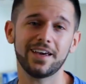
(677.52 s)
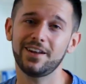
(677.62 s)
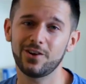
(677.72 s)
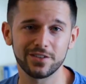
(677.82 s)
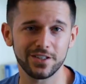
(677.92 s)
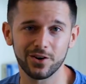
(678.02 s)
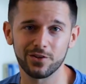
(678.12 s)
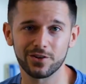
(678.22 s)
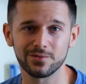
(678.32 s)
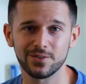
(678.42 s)
in all the
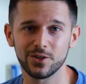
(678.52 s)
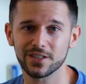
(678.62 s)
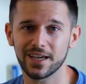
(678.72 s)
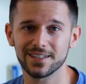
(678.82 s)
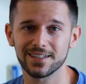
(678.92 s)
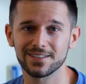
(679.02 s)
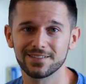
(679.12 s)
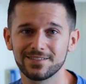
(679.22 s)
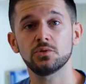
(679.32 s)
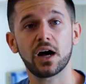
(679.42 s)
other use
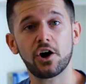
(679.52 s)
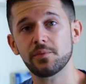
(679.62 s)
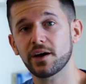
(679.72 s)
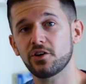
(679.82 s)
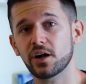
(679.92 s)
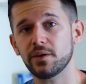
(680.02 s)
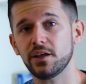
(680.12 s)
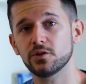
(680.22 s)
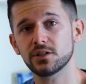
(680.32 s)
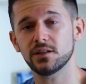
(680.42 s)
cases. So how am I gonna be
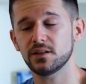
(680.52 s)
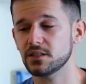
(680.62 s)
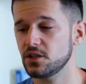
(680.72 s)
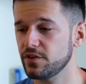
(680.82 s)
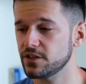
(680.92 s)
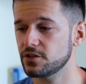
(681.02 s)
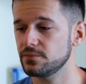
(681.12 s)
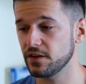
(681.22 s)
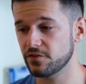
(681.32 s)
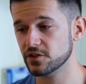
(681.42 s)
using this new feature?
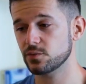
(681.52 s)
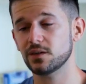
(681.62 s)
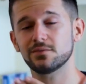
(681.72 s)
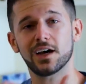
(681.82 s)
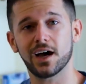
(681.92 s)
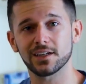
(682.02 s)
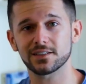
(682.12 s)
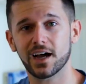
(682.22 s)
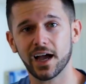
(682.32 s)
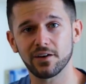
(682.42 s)
The first one,
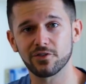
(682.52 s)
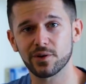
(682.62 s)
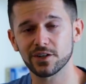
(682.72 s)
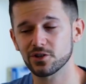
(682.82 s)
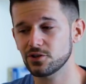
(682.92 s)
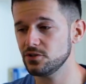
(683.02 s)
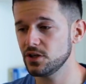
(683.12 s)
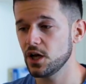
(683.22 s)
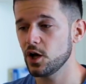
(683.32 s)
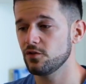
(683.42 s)
as I have already shown
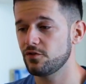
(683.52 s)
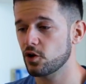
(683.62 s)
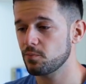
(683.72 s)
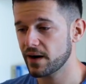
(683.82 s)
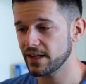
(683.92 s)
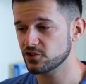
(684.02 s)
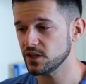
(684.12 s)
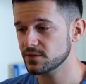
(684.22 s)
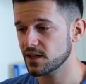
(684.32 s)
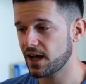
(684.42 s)
you, for planning
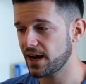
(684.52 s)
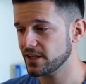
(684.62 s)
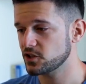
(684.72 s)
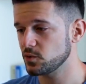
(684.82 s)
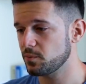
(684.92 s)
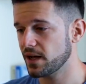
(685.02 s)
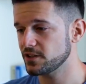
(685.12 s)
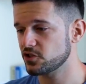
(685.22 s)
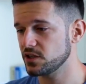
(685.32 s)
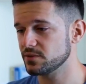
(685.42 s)
trips. I like to
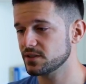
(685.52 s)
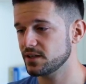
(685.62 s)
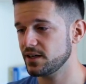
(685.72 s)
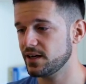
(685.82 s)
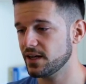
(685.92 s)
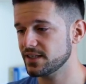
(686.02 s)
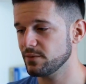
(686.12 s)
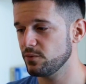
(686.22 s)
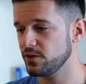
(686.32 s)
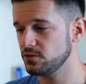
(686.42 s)
plan trips in a
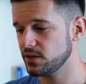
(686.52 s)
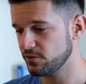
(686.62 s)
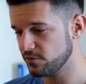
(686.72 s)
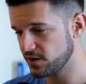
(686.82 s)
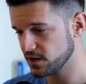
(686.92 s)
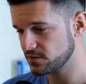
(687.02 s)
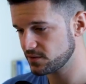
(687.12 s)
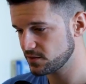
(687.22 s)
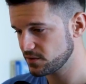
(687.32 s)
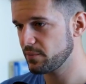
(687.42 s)
table view. In
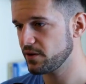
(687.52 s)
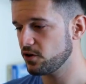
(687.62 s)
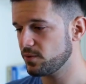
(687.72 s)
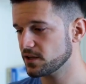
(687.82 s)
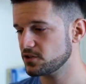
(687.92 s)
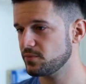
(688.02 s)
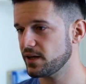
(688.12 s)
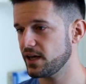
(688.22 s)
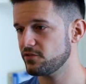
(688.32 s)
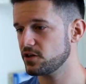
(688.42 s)
fact, let me go back to
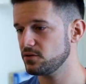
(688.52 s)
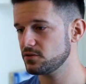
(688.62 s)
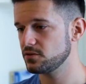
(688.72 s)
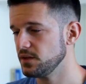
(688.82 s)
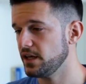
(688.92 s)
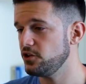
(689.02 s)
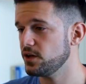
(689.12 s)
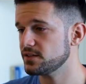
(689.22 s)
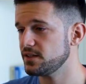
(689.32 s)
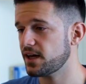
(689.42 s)
my Evernote and
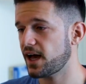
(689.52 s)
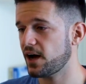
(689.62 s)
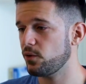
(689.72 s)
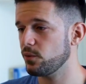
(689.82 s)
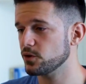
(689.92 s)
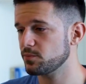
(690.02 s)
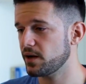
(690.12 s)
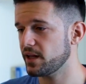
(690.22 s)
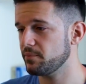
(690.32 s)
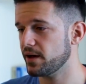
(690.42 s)
you can see how I was
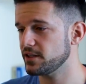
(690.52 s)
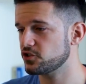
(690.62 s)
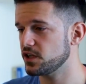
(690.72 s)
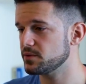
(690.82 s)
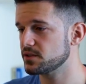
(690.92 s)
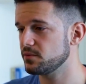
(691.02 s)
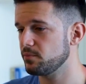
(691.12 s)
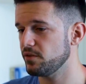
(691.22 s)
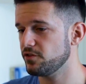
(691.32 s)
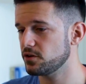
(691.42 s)
planning my trips
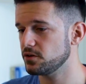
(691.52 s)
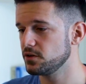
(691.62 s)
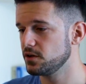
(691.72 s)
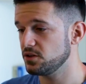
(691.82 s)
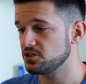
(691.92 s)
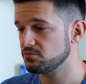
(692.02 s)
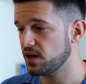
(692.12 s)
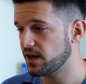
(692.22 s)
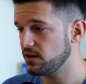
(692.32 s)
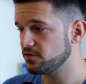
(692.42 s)
before, which
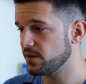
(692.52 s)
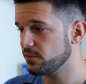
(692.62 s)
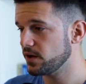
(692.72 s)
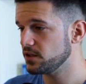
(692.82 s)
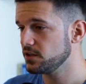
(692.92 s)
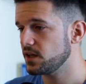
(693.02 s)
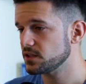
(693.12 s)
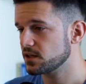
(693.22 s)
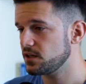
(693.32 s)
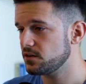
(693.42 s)
I love by the way.
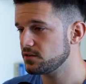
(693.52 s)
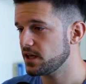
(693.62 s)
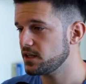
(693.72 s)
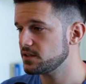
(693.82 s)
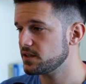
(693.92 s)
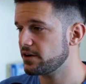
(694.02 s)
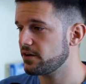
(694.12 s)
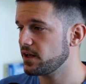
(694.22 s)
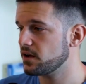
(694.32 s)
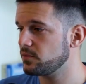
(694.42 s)
Just here dates,
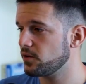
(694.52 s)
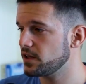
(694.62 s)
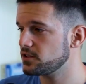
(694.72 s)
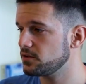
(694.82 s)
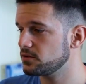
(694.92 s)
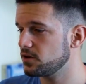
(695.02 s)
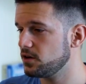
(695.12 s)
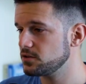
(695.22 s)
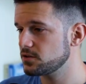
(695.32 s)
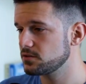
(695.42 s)
itinerary, accommodation,
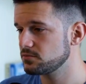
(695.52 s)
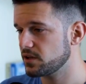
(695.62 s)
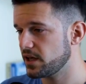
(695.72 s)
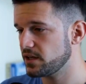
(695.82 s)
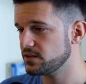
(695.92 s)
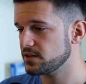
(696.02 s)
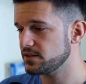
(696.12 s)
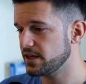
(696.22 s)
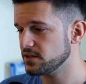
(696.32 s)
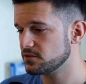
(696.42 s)
cost, and the
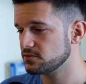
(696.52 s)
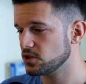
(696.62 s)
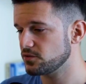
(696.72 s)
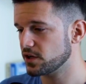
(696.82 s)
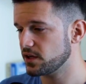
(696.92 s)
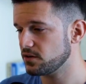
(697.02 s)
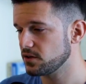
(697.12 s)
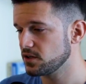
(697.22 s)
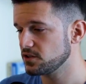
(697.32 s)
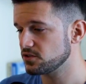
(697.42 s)
days over
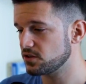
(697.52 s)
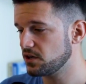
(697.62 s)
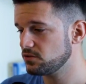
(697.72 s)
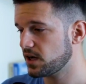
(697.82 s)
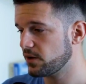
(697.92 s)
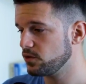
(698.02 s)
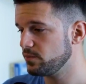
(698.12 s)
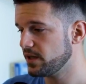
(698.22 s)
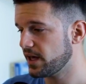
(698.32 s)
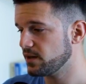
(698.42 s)
here. So now I
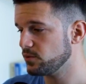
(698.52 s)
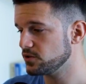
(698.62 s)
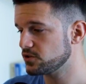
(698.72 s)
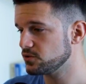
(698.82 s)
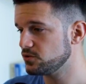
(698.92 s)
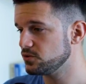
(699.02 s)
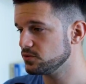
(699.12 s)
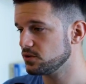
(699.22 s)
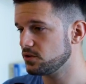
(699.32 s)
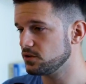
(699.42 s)
will be able to
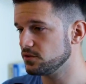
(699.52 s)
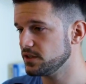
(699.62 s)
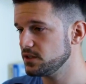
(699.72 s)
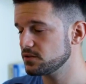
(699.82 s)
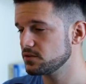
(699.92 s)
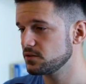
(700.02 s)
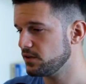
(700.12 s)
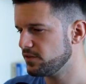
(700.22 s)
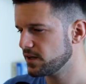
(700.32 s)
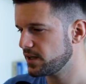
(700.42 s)
do all of this.
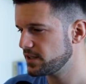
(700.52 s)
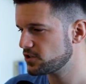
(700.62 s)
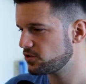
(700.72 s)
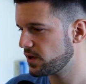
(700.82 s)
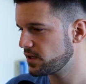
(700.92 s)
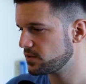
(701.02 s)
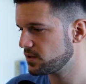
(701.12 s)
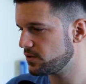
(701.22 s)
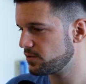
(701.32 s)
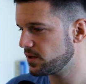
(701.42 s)
In fact, let's try
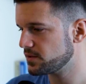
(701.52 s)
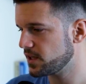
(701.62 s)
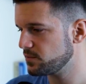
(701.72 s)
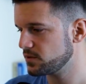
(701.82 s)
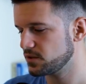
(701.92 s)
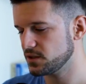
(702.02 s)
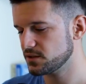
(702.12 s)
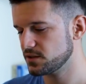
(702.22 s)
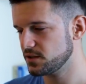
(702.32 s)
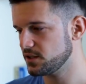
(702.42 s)
it in real time.
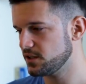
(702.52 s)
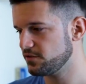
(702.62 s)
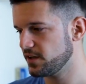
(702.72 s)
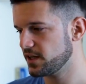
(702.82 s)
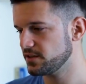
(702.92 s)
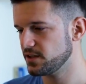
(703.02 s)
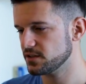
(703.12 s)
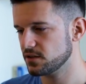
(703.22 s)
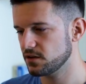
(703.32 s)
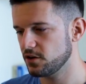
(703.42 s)
Let's see if I can
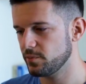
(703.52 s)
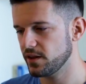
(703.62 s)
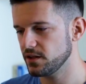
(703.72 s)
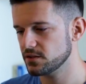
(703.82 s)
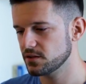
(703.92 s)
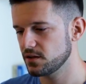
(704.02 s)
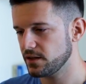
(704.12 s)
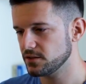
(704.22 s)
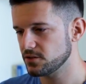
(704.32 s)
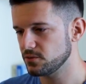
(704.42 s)
just copy this
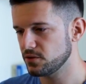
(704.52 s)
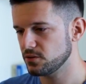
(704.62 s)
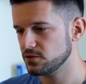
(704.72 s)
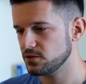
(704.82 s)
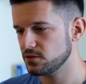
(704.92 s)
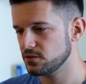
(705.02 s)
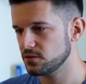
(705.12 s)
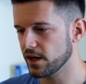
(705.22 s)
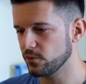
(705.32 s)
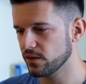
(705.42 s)
into Notion.
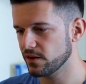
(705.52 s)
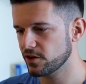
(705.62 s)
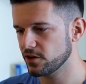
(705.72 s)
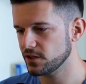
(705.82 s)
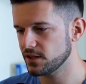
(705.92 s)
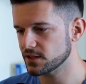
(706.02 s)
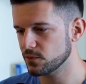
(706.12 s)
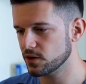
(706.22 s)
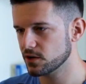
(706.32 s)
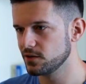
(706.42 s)
Okay, with Evernote, it
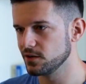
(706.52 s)
doesn't work.